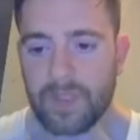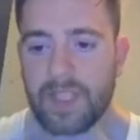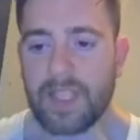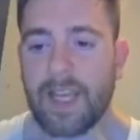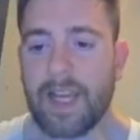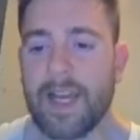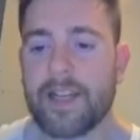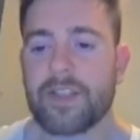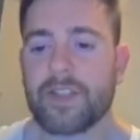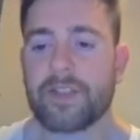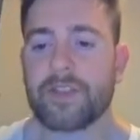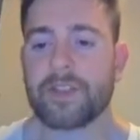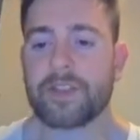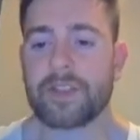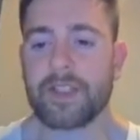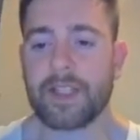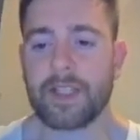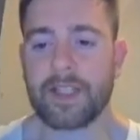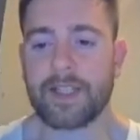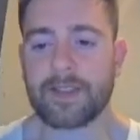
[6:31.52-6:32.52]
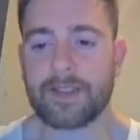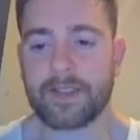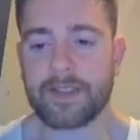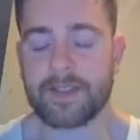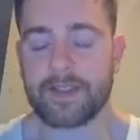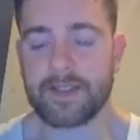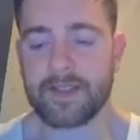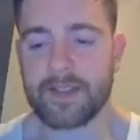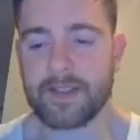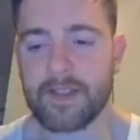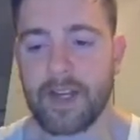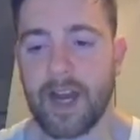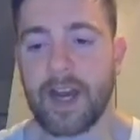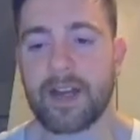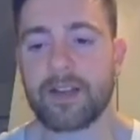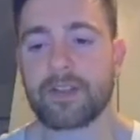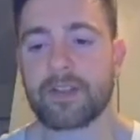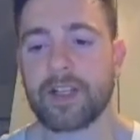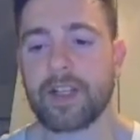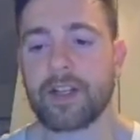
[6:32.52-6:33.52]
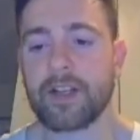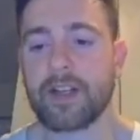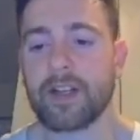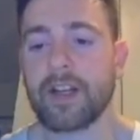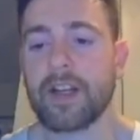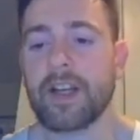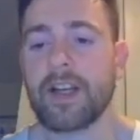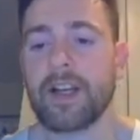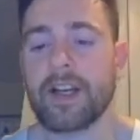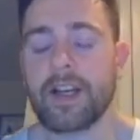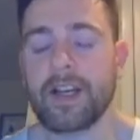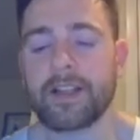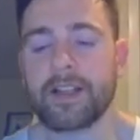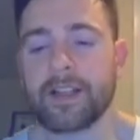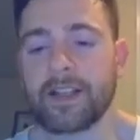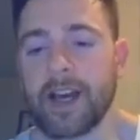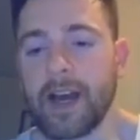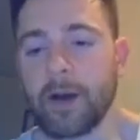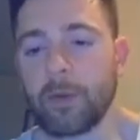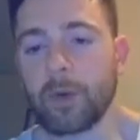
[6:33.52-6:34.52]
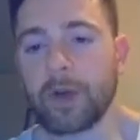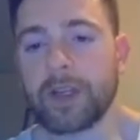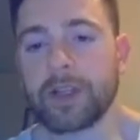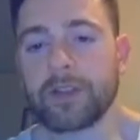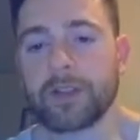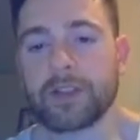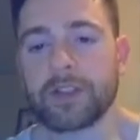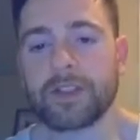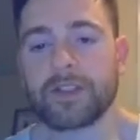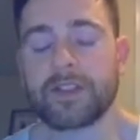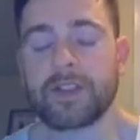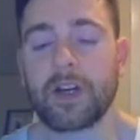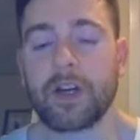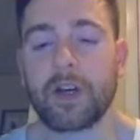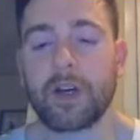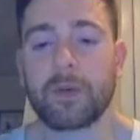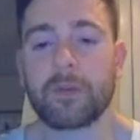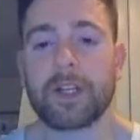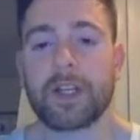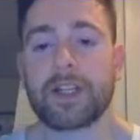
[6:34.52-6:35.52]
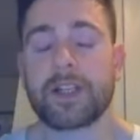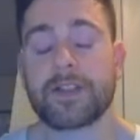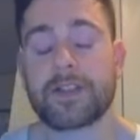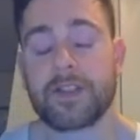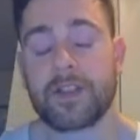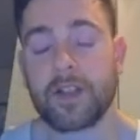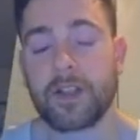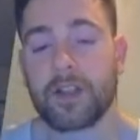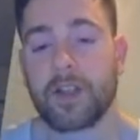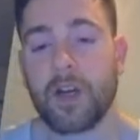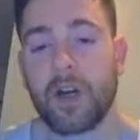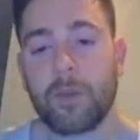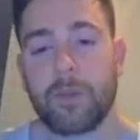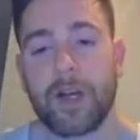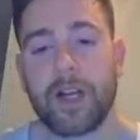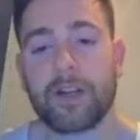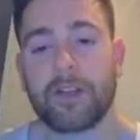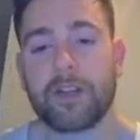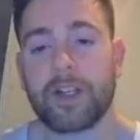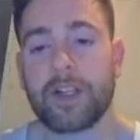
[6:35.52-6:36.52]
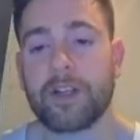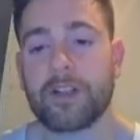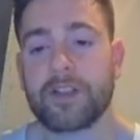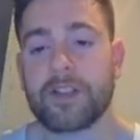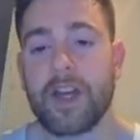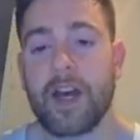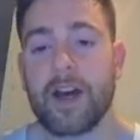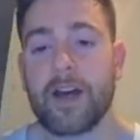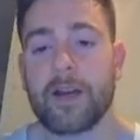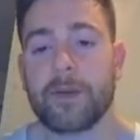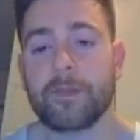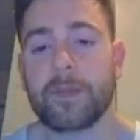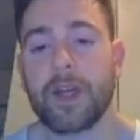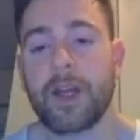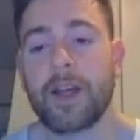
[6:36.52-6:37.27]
actually is going to get this in stock later, and then that way you could just tell them like it's going to come at a later time.